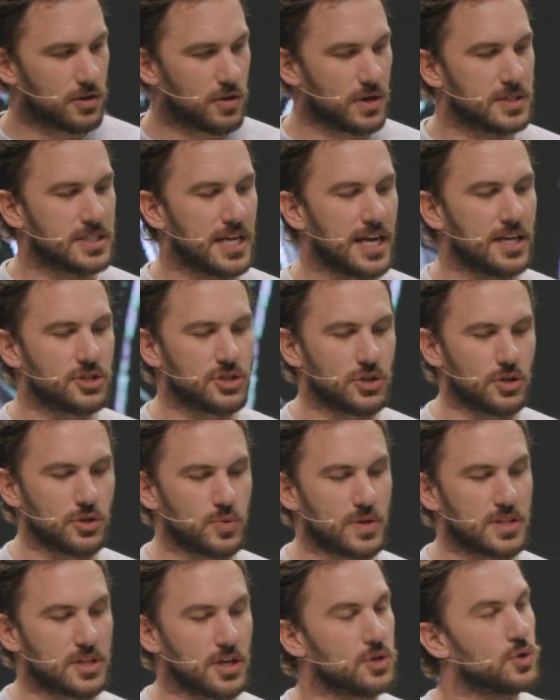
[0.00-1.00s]
credentials
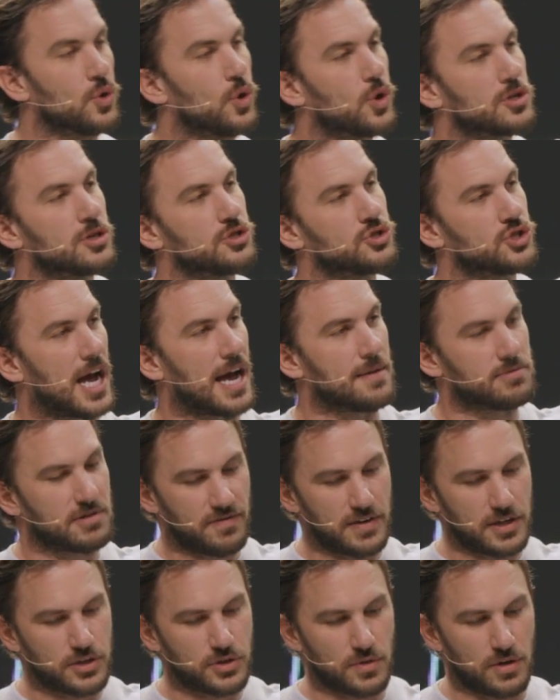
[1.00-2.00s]
with the northern tribes
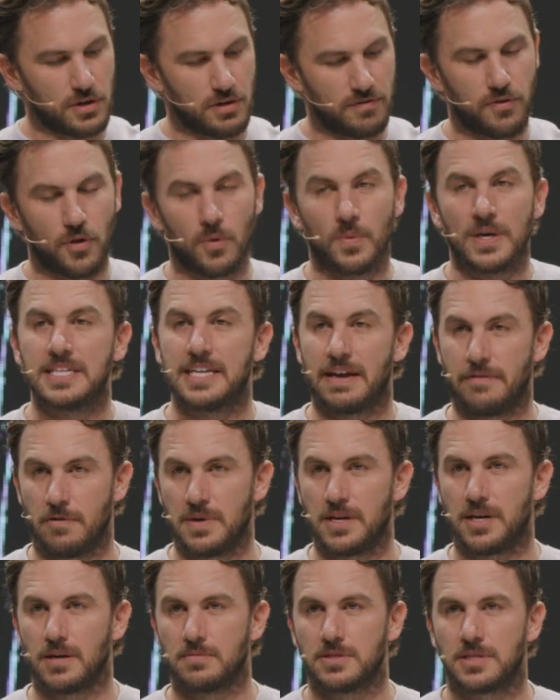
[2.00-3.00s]
of Israel for when David
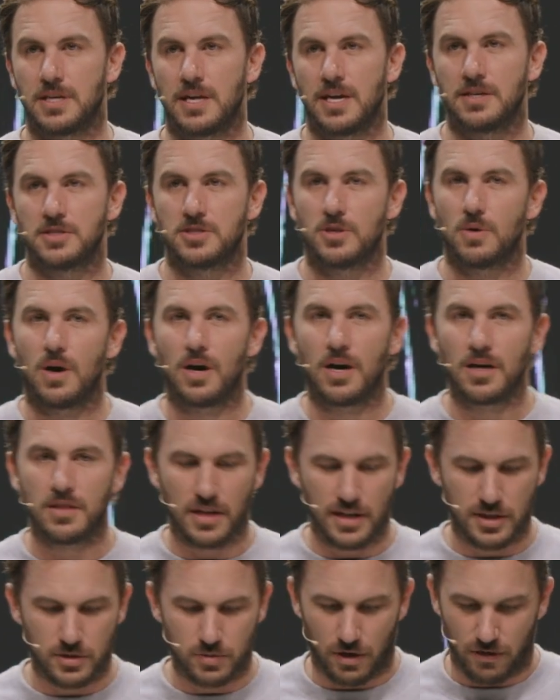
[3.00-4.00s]
becomes king. So all
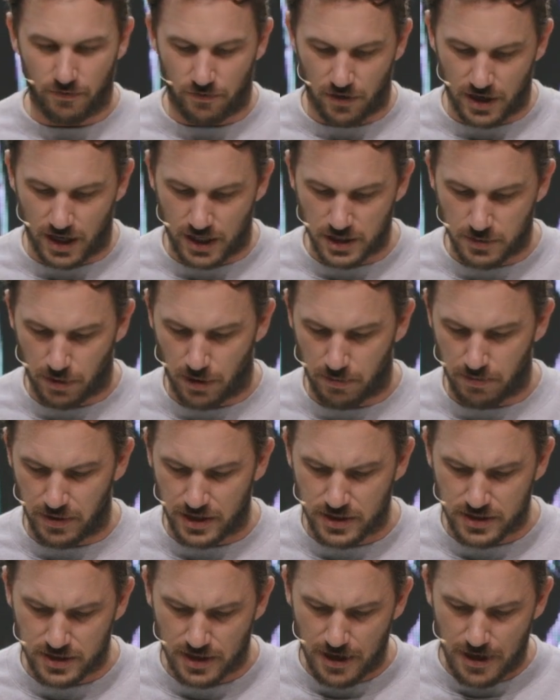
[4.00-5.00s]
things work for God's
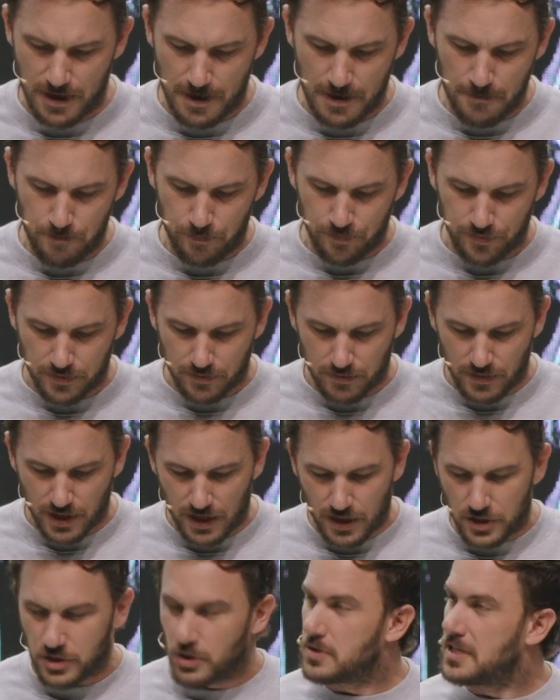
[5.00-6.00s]
purpose.
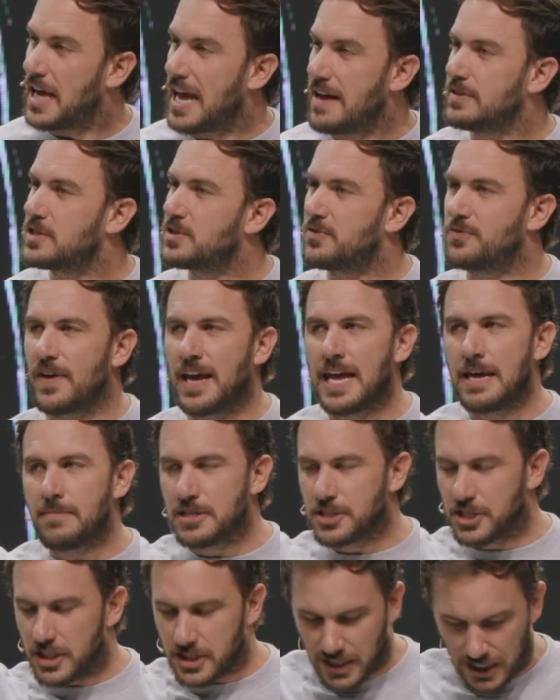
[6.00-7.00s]
So David's fame
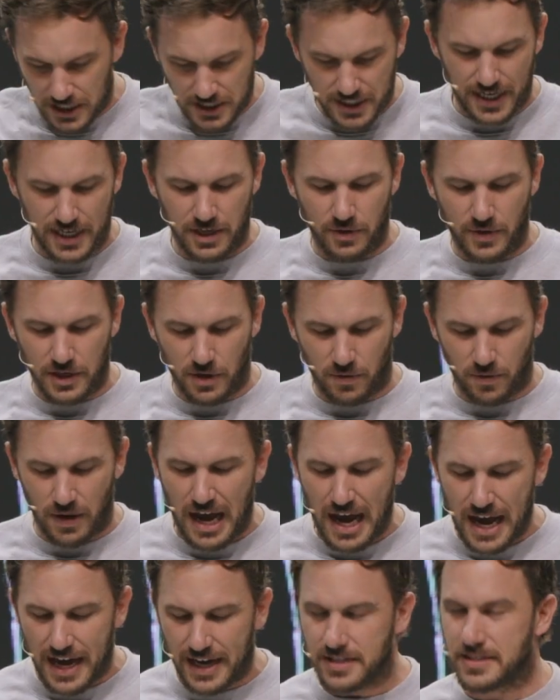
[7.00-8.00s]
is just continuing to
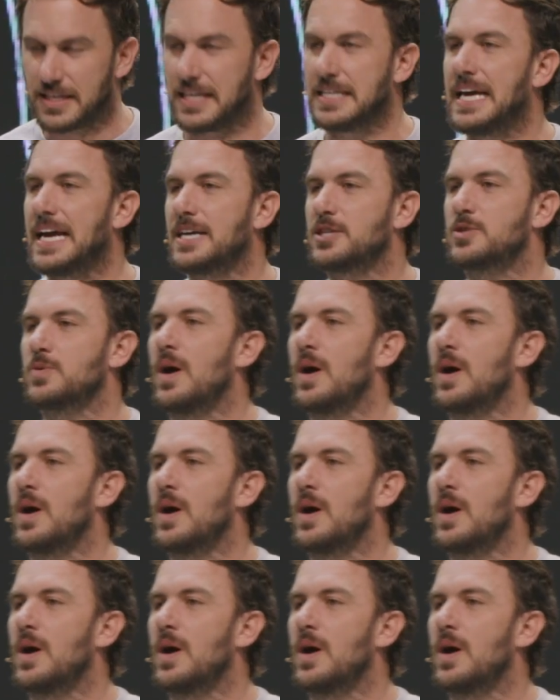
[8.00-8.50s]
rise, and guess